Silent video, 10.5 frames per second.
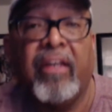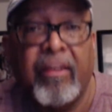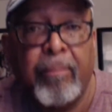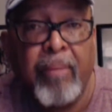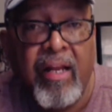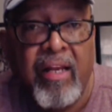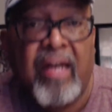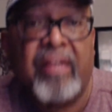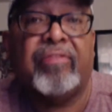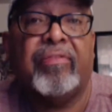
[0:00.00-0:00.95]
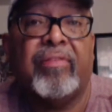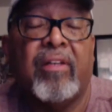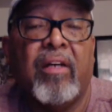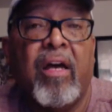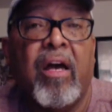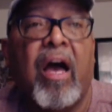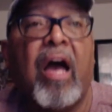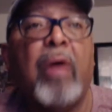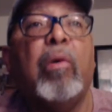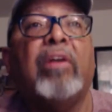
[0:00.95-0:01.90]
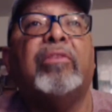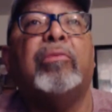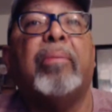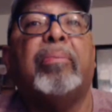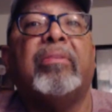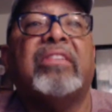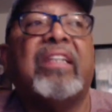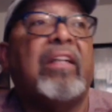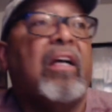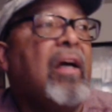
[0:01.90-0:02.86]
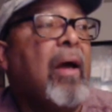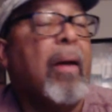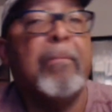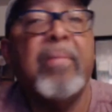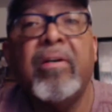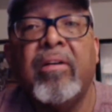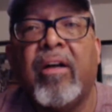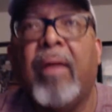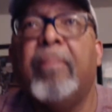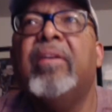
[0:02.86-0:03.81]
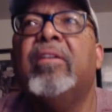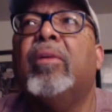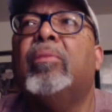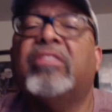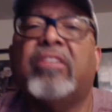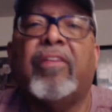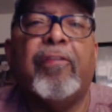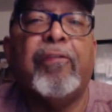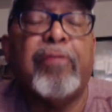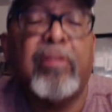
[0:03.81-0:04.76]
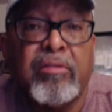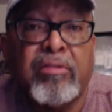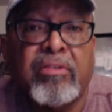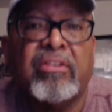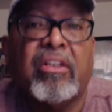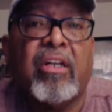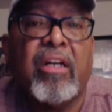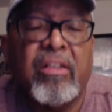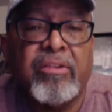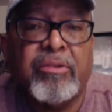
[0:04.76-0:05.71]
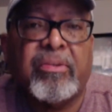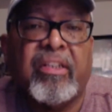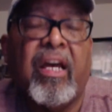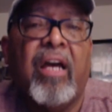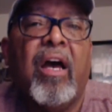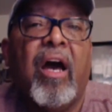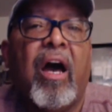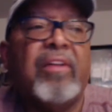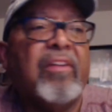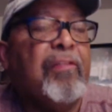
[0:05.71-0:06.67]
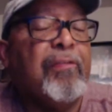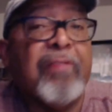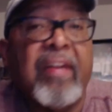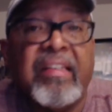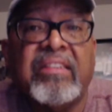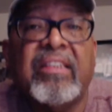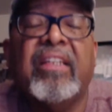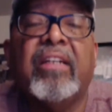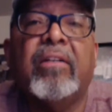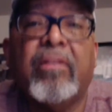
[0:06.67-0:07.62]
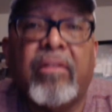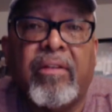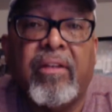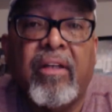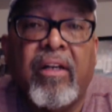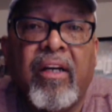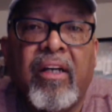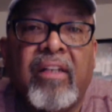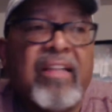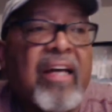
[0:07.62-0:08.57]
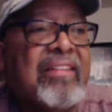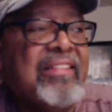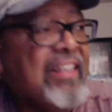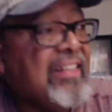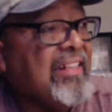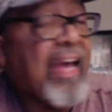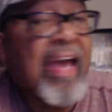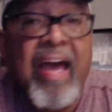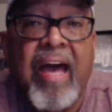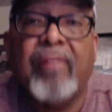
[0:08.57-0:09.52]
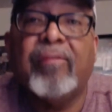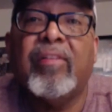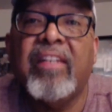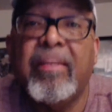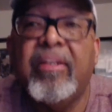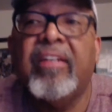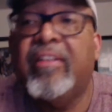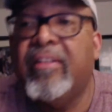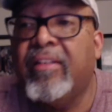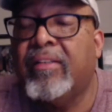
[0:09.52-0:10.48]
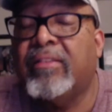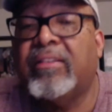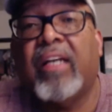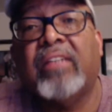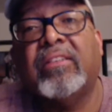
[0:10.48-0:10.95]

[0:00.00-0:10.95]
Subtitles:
in my life. I want to represent America. America was the first country on the face of the earth that didn't have limited goods.